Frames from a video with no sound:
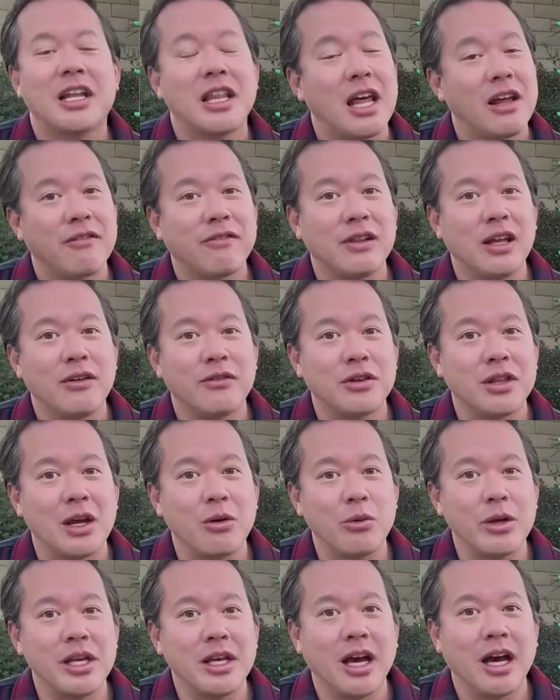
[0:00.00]
of that flavor
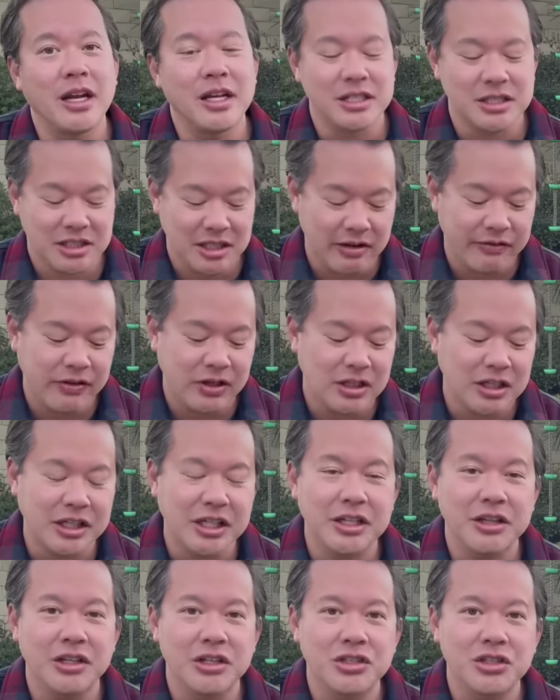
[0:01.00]
that we got is
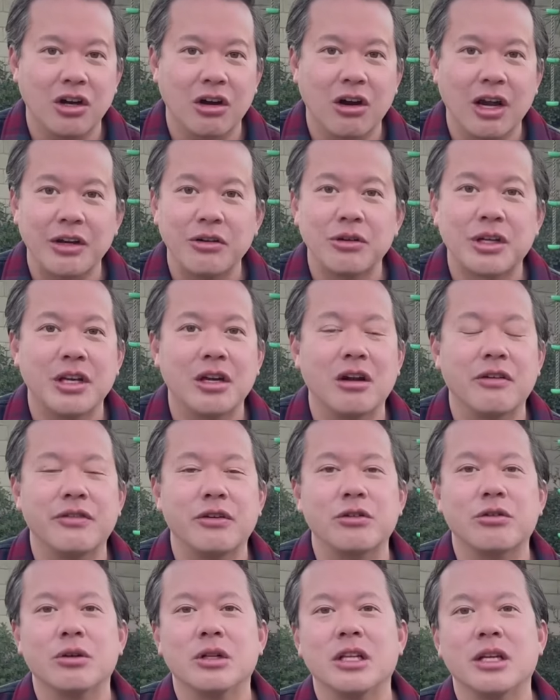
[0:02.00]
definitely in the char. I don't care if
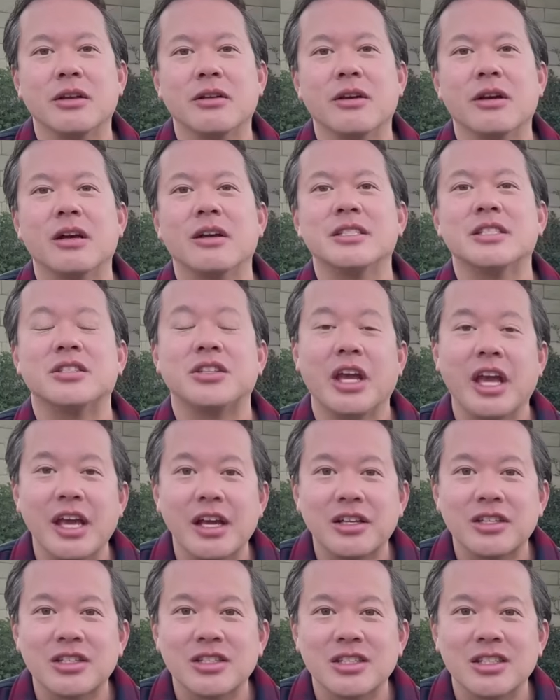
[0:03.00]
you're grilling
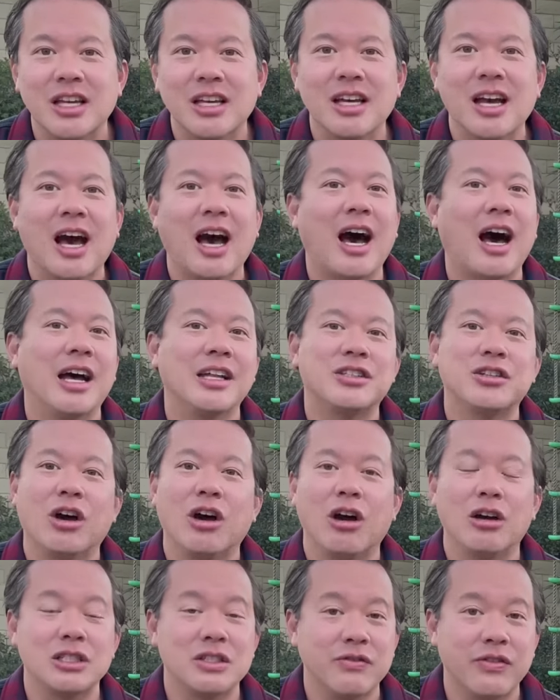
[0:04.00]
steaks, hot
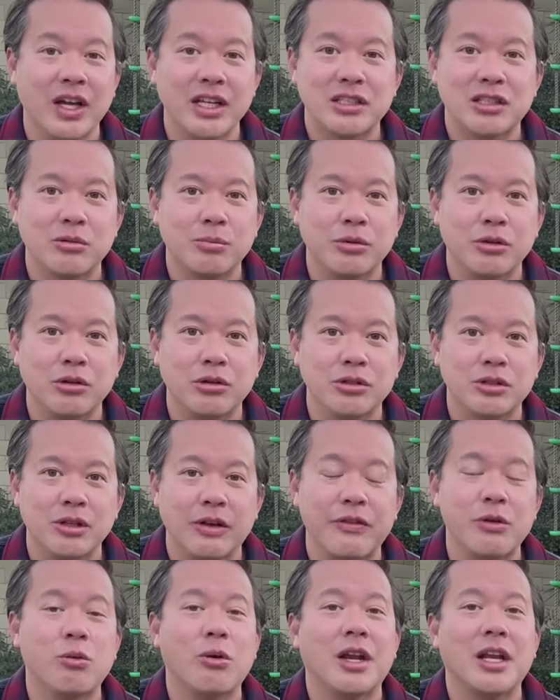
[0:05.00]
dogs, vegetables.
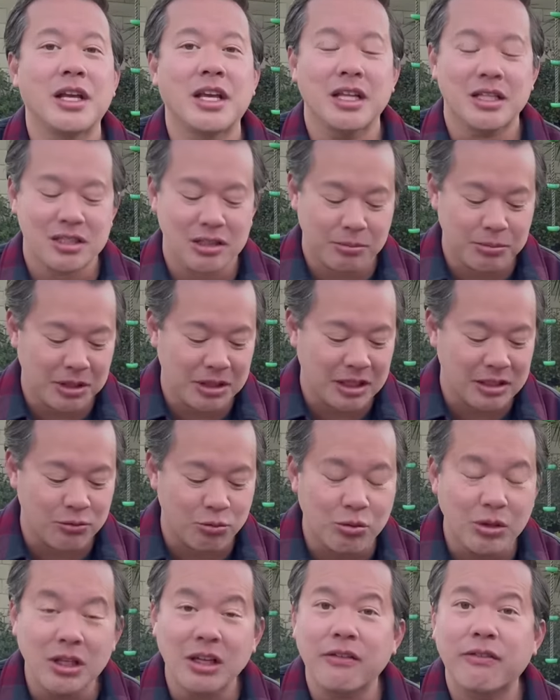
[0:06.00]
If you wanna get something that's
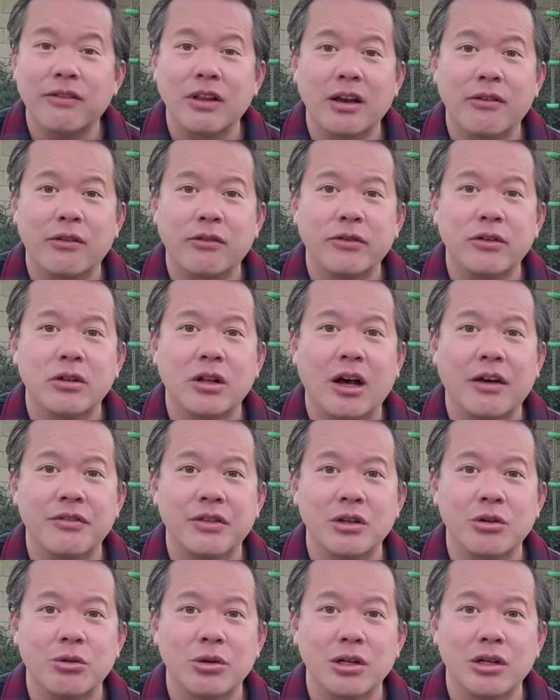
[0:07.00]
really flavorful
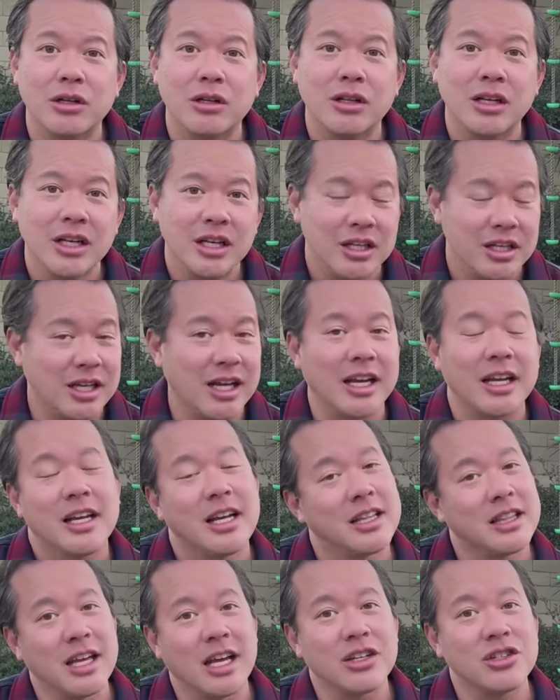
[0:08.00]
off the grill, you gotta
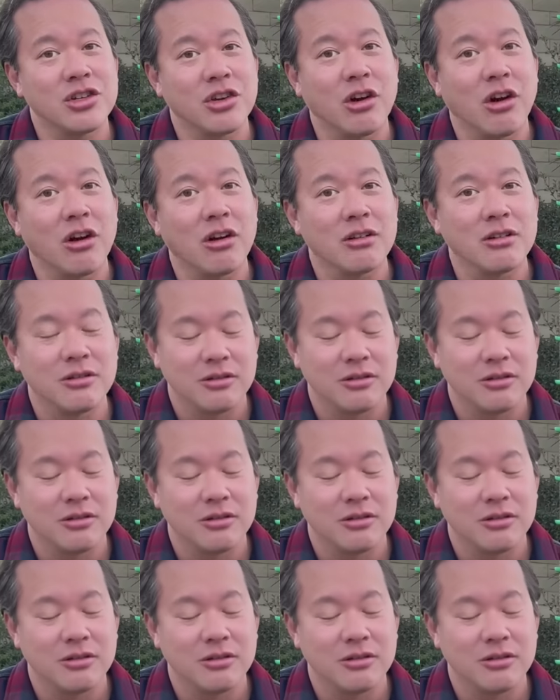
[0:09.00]
get that char.